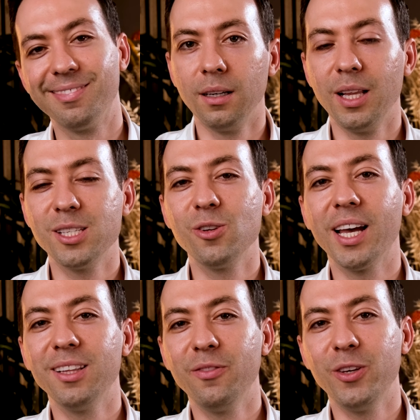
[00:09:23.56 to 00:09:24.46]
Let's look
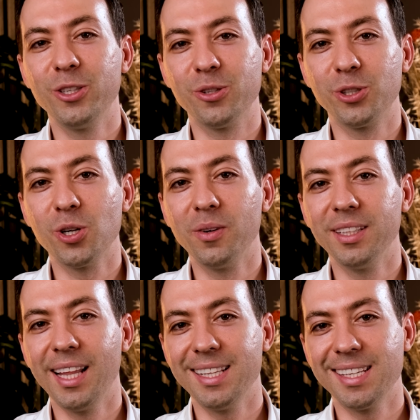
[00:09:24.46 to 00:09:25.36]
at the visual showing the
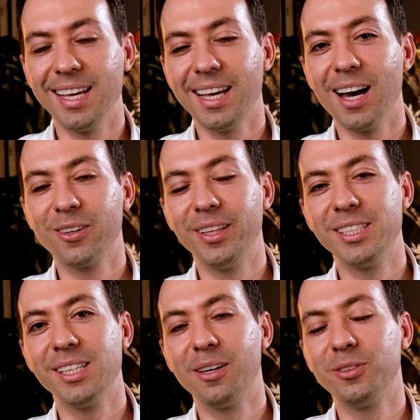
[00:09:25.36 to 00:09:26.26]
net gain
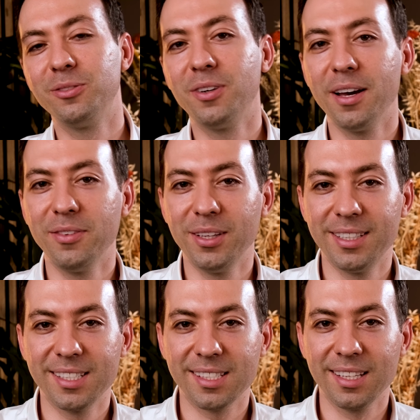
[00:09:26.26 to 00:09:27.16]
calculation after 5
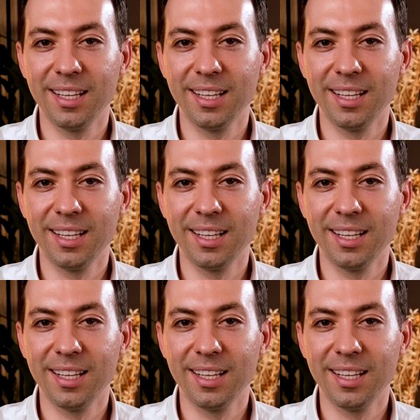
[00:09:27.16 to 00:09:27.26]
years.